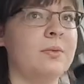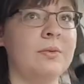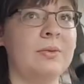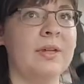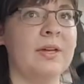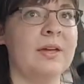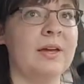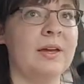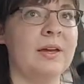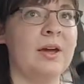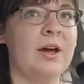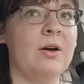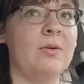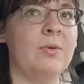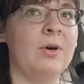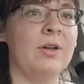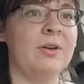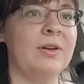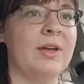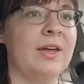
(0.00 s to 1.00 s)
Like, I
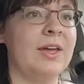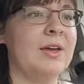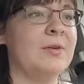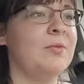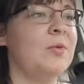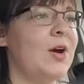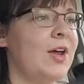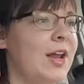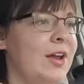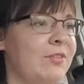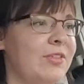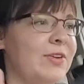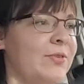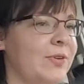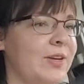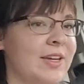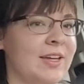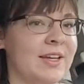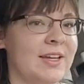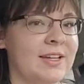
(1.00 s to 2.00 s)
get one every
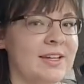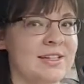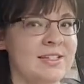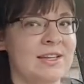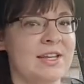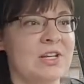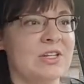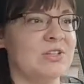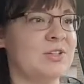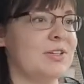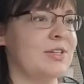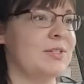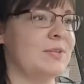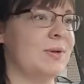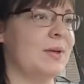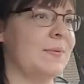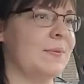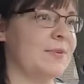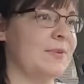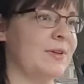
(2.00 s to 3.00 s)
weekend essentially is
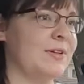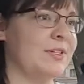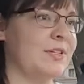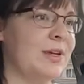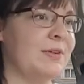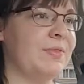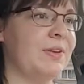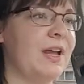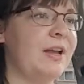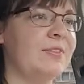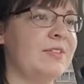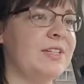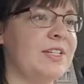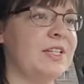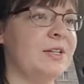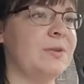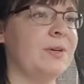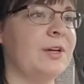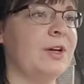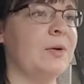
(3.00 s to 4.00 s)
what I'm doing, so I have enough
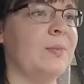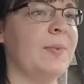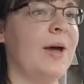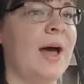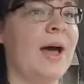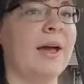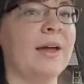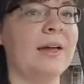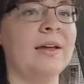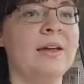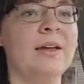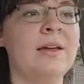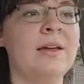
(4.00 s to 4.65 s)
until we go back